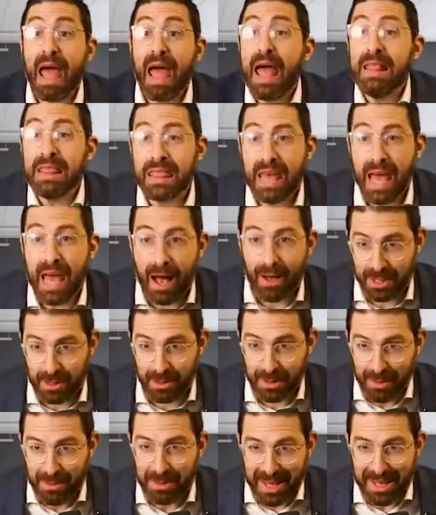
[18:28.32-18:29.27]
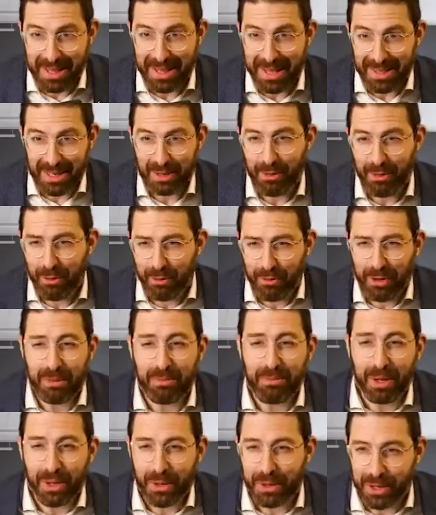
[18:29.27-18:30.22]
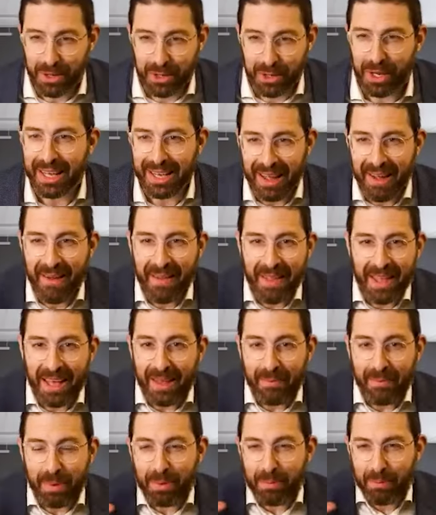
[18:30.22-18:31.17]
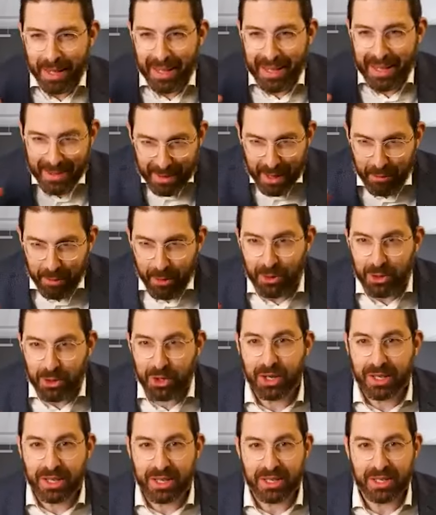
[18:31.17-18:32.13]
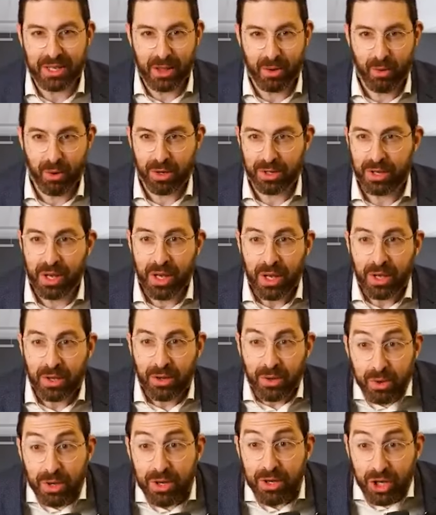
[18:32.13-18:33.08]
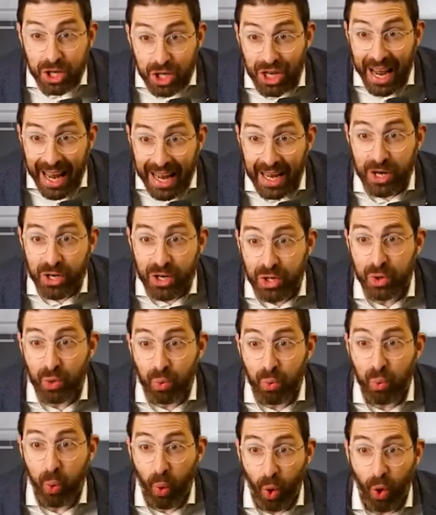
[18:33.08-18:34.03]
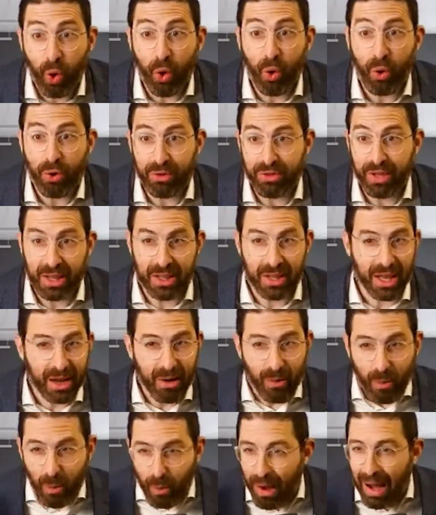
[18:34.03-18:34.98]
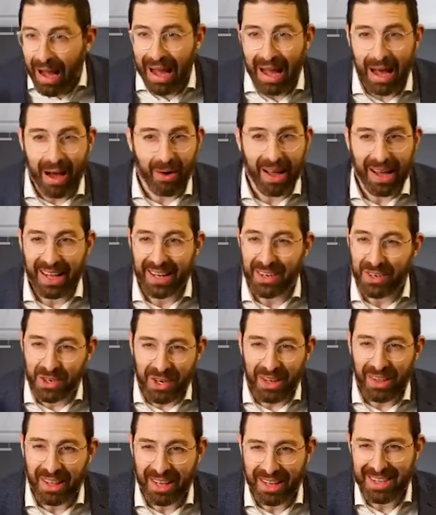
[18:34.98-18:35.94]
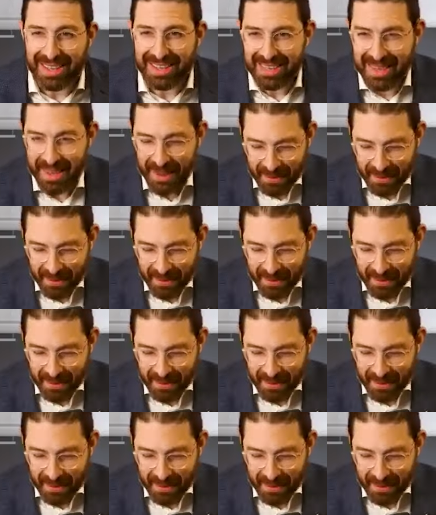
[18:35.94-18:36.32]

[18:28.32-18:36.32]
ten thousand. You know what I'm saying? Like this fifteen million. Like but but it, it, feels good to say the words you can change the world and like wow i could like it's